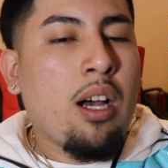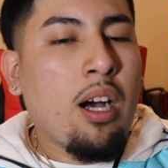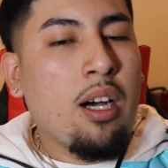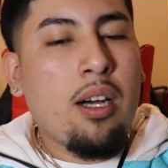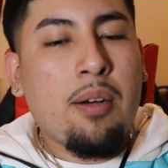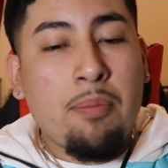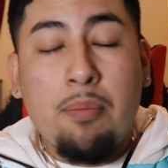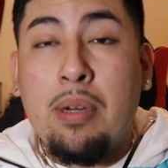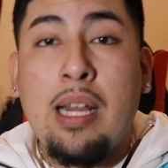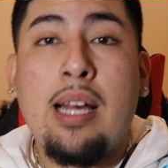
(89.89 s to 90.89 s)

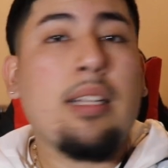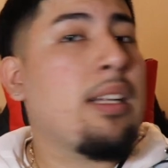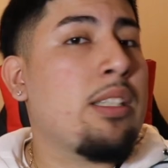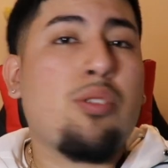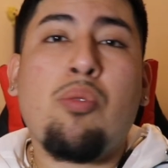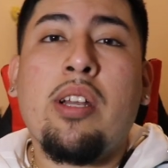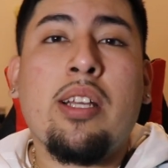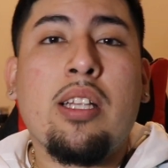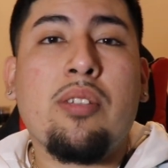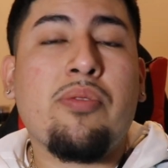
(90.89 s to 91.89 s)
But I just wanted to
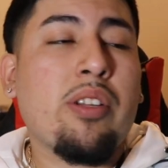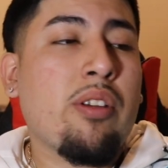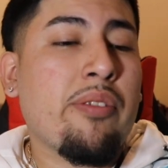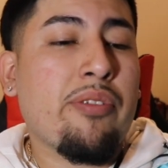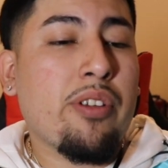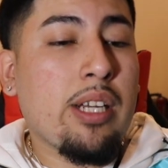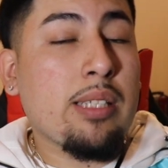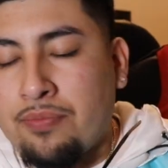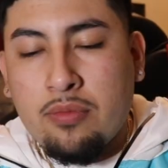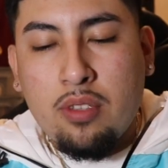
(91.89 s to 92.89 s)
get this video out for you guys.